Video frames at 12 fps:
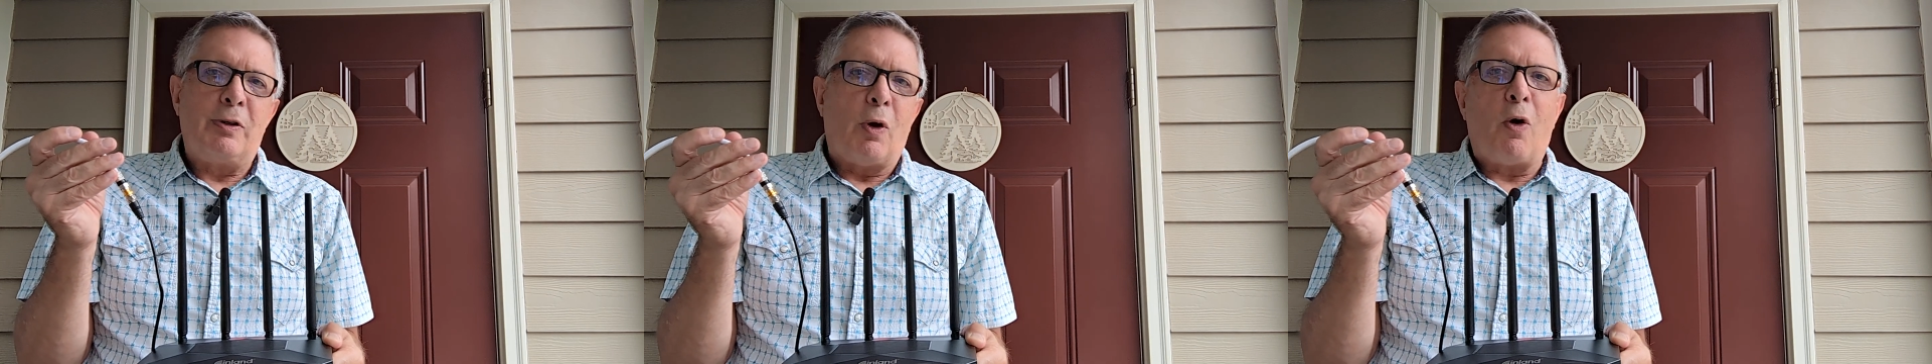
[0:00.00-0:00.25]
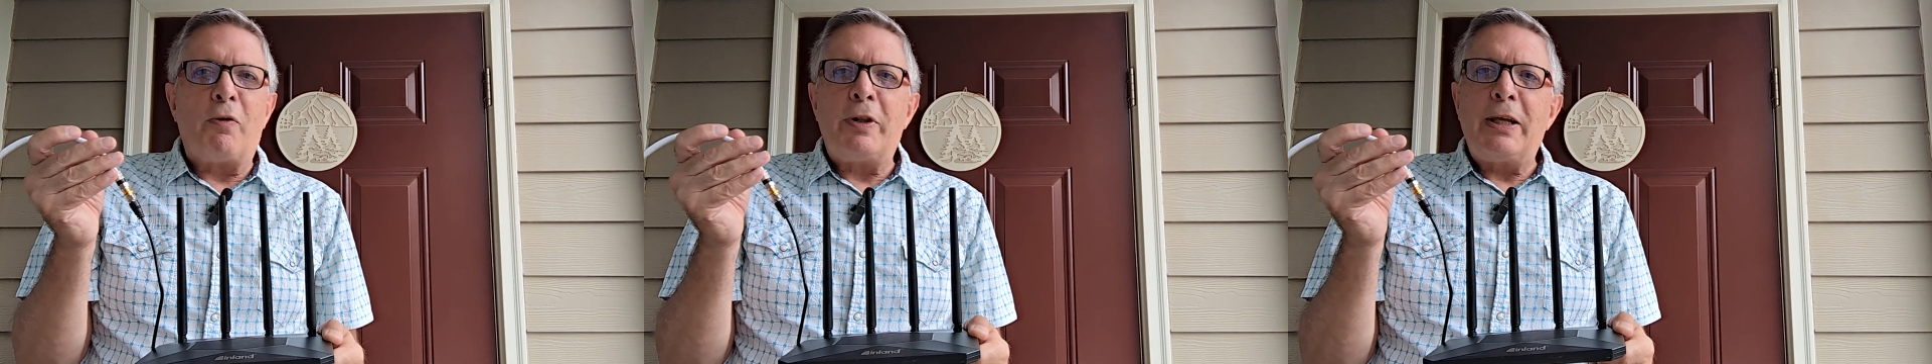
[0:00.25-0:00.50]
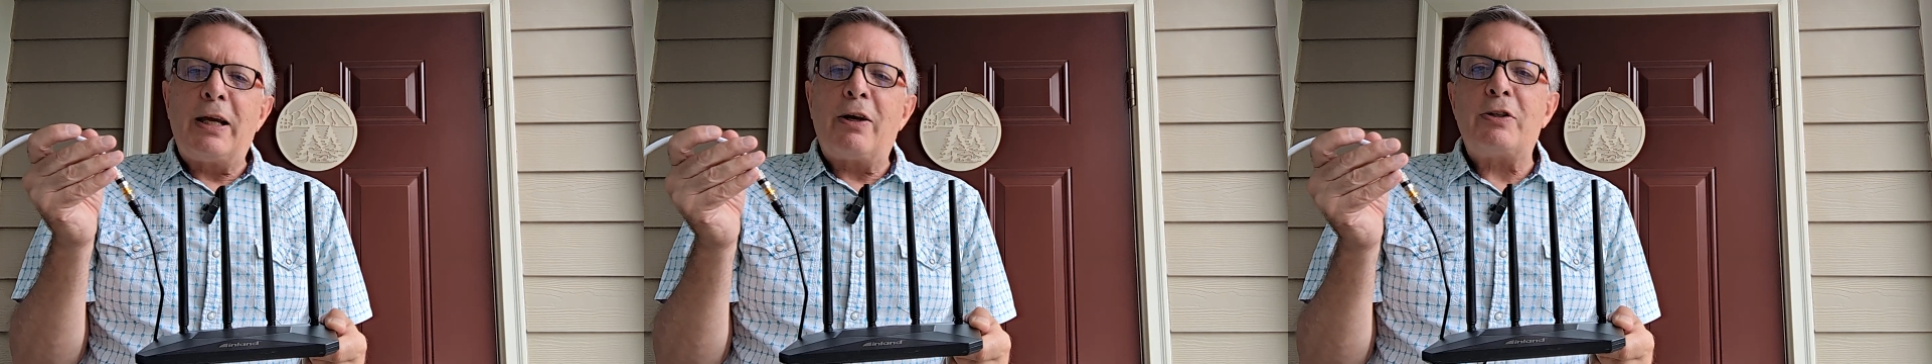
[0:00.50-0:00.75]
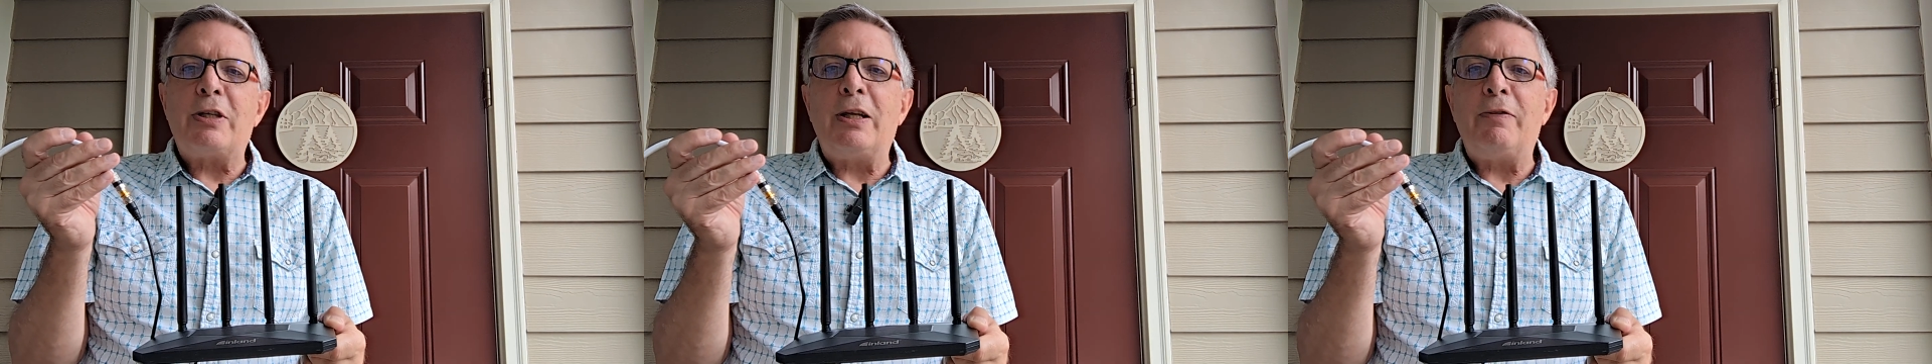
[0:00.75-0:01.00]

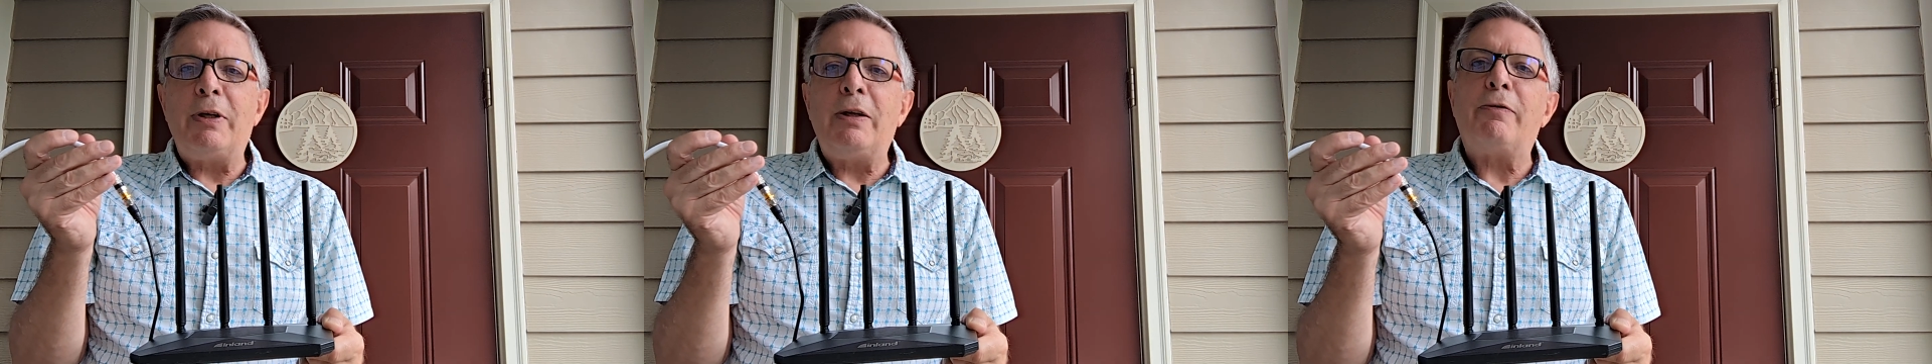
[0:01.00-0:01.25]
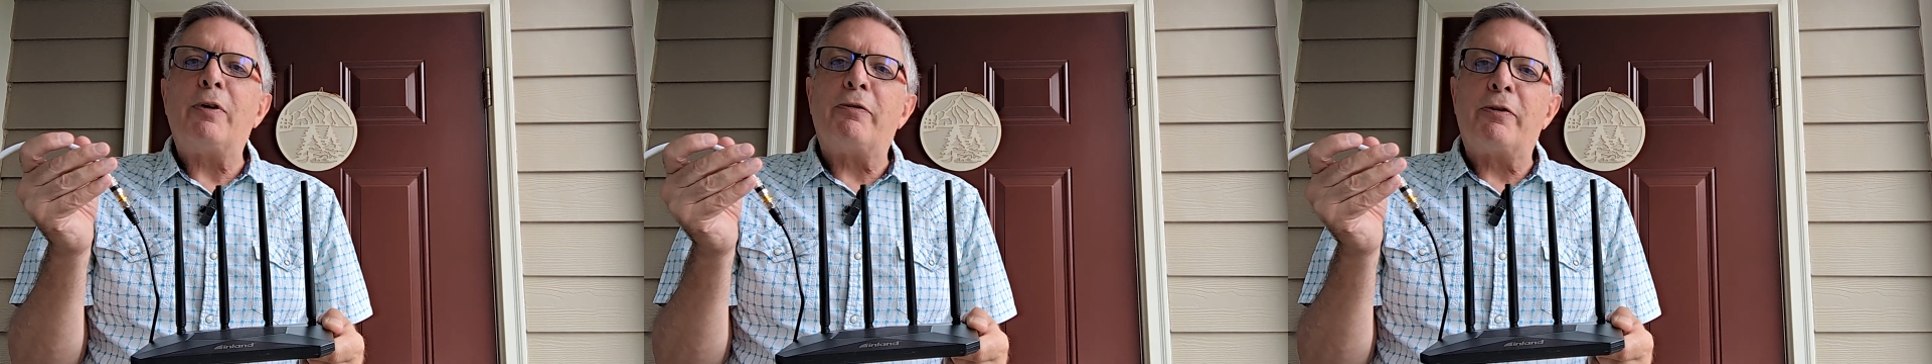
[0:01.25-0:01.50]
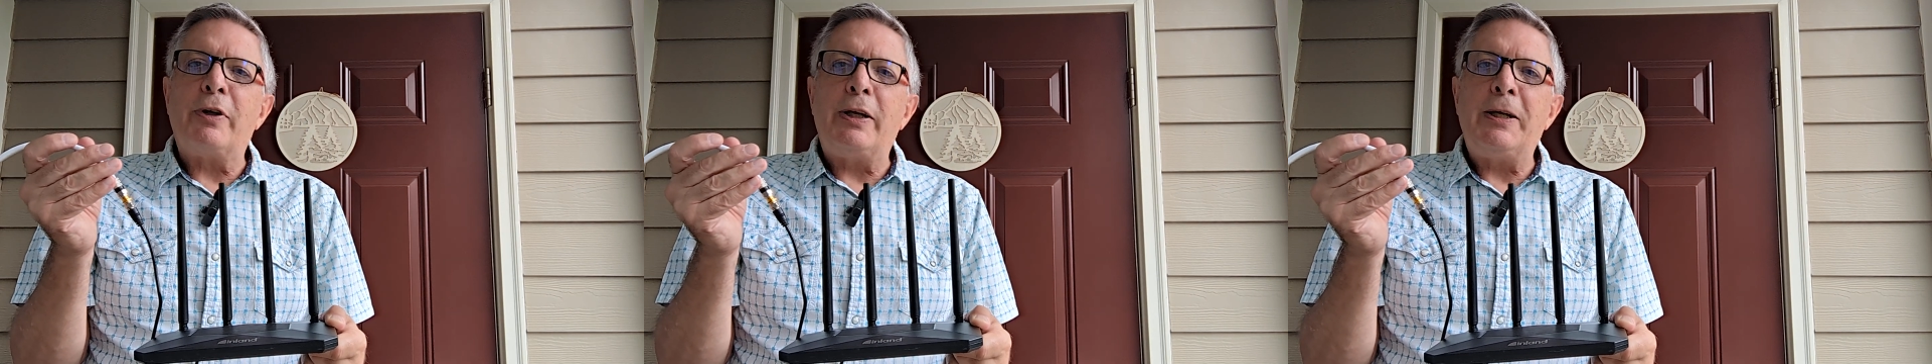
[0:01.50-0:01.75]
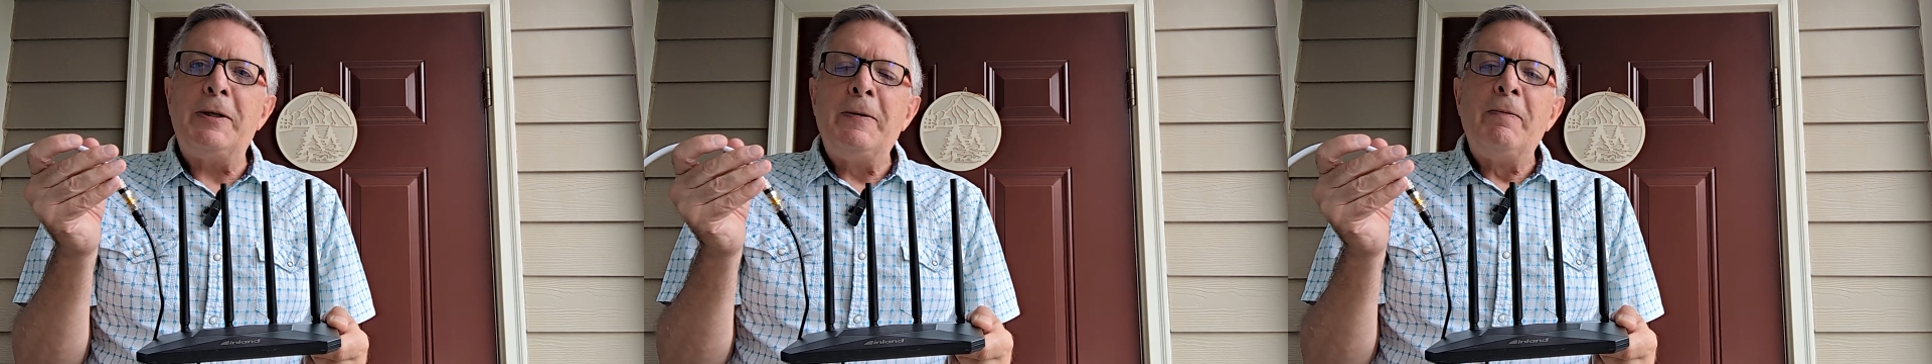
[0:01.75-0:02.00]
over-the-air TV for
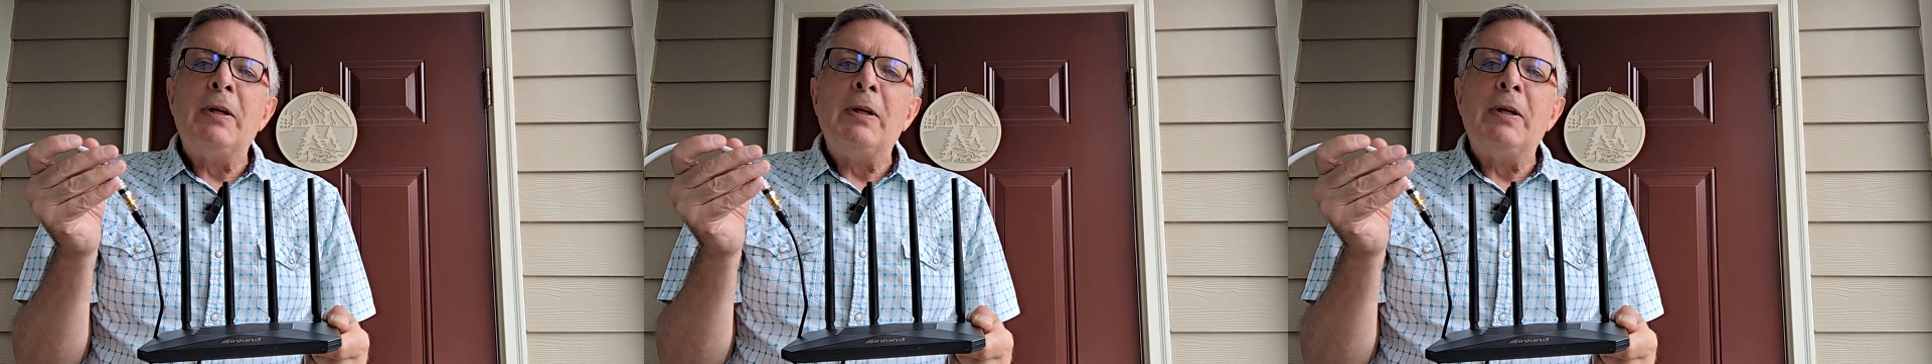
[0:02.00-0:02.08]
free.